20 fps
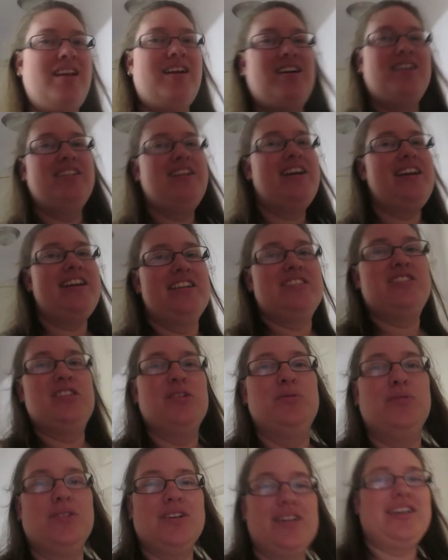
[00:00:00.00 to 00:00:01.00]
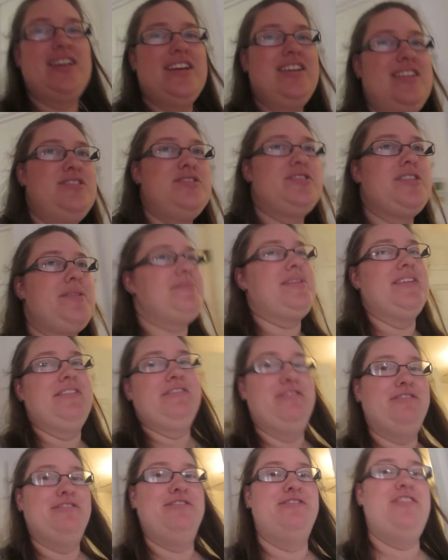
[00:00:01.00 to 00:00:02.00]
Alrighty, so we're gonna do something
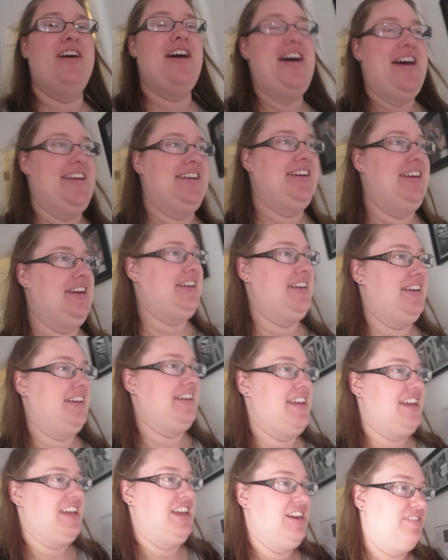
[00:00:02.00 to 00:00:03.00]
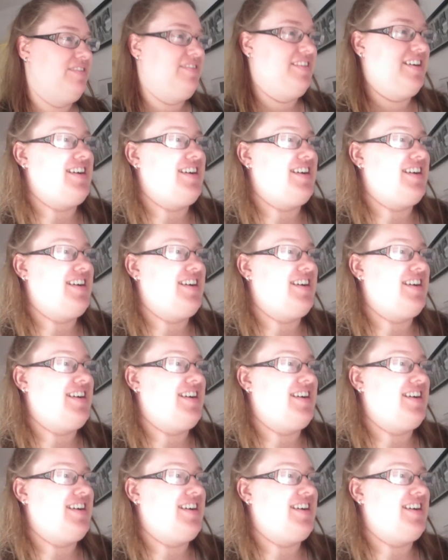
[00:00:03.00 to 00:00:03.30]
fun. We're